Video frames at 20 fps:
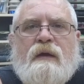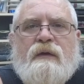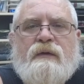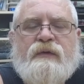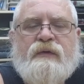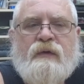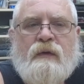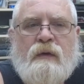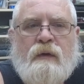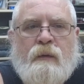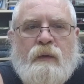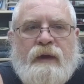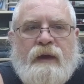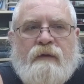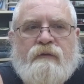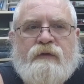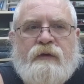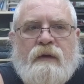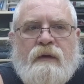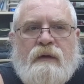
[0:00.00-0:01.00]
So we
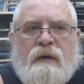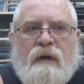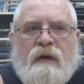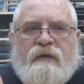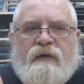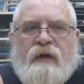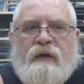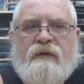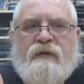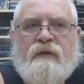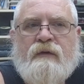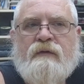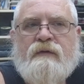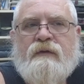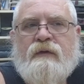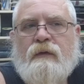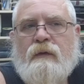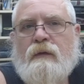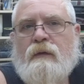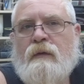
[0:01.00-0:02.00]
have turned our attention
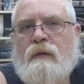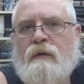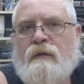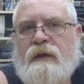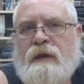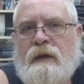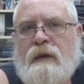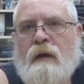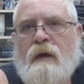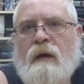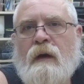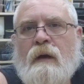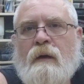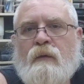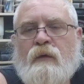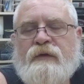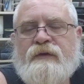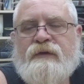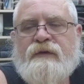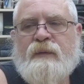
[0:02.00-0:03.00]
to the yard,
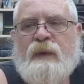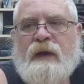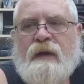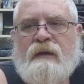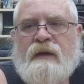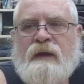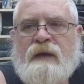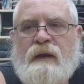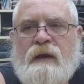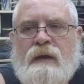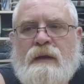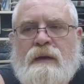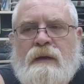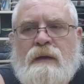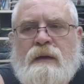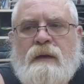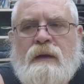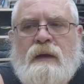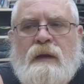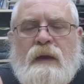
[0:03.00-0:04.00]
which is badly
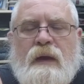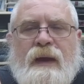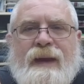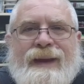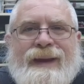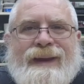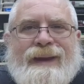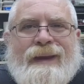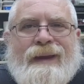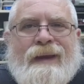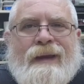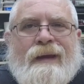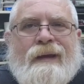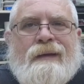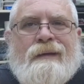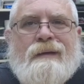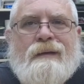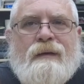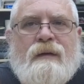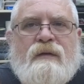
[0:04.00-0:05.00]
needed,
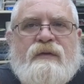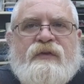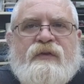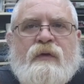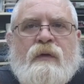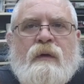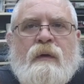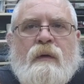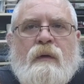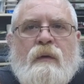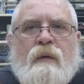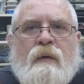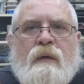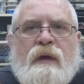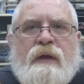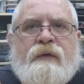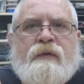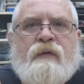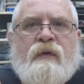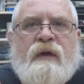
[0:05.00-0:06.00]
and also
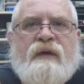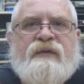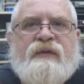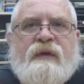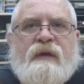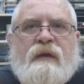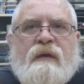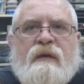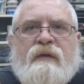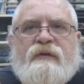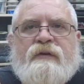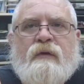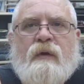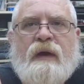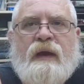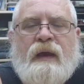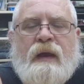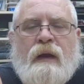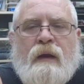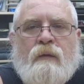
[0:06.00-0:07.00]
addressing an issue
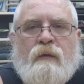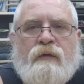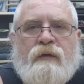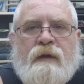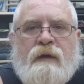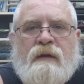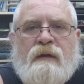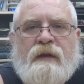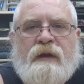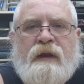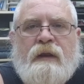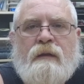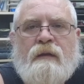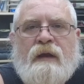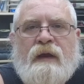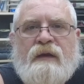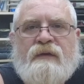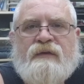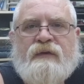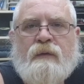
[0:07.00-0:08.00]
I had with the LED
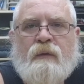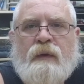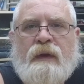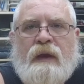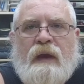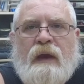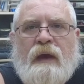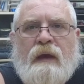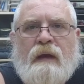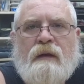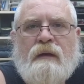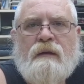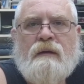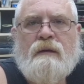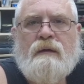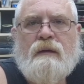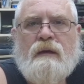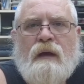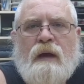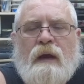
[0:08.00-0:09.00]
lights that we had,
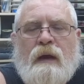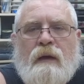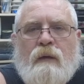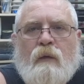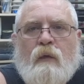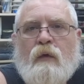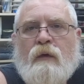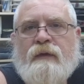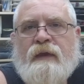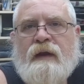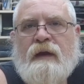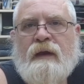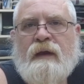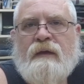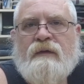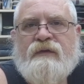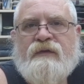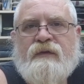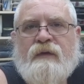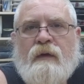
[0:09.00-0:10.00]
or that I
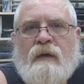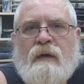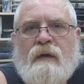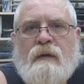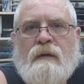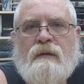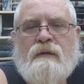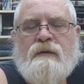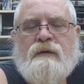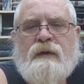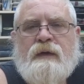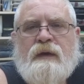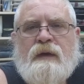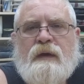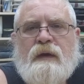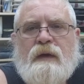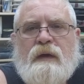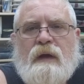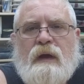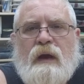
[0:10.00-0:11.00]
installed
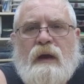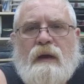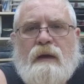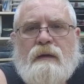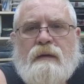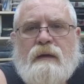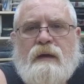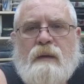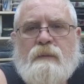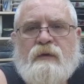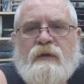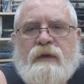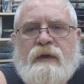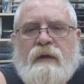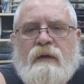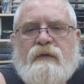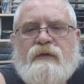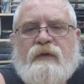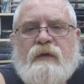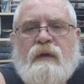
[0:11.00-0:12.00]
a couple of
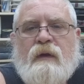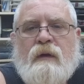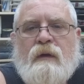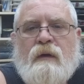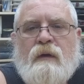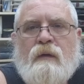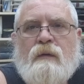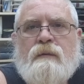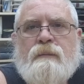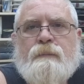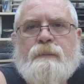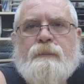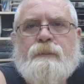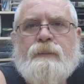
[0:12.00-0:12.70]
years ago,